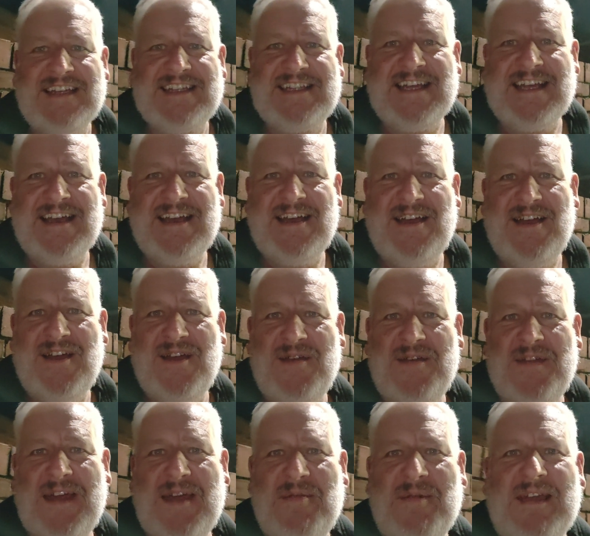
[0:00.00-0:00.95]

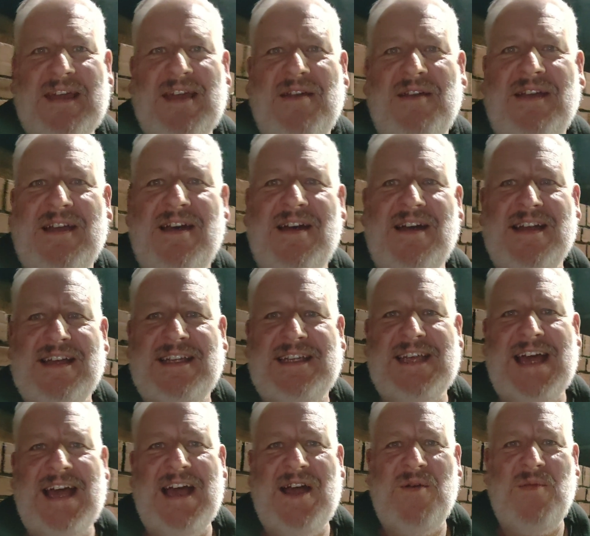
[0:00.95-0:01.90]
So there we go
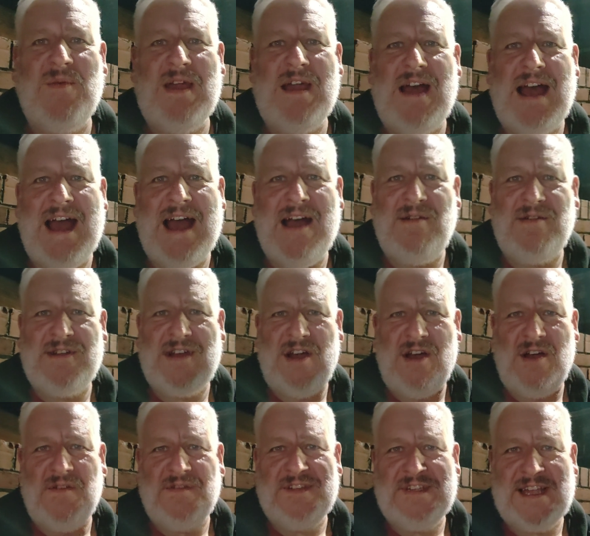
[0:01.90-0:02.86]
guys, uh, we are out
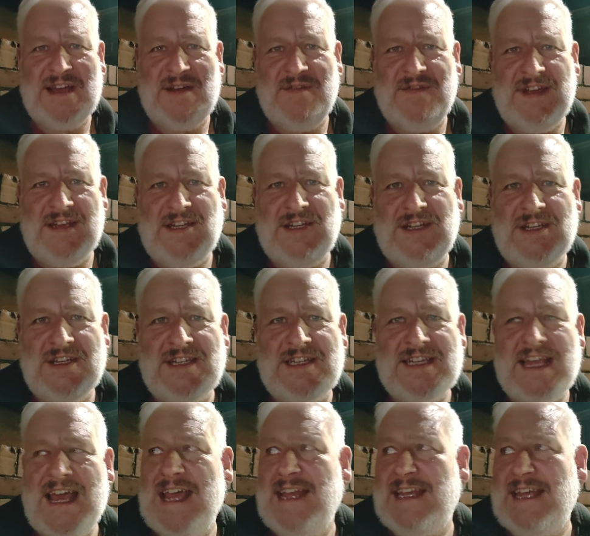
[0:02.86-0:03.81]
of Salvation
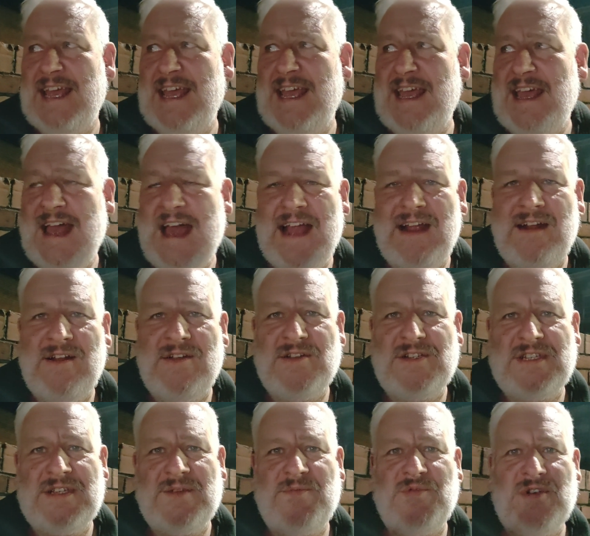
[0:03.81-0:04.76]
Z here at
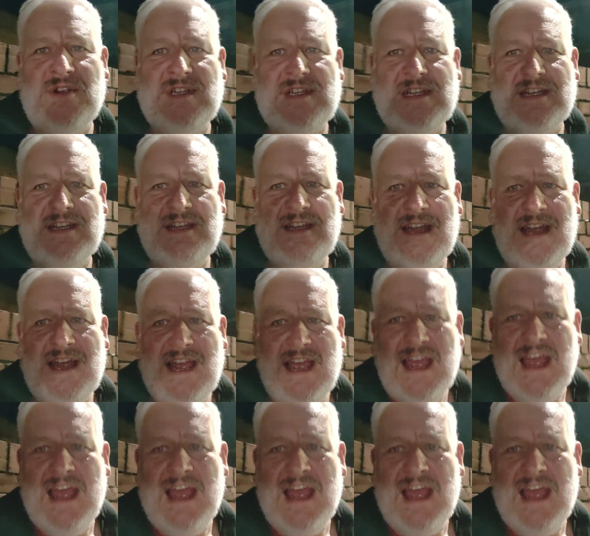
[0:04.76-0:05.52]
Gloucester Prison.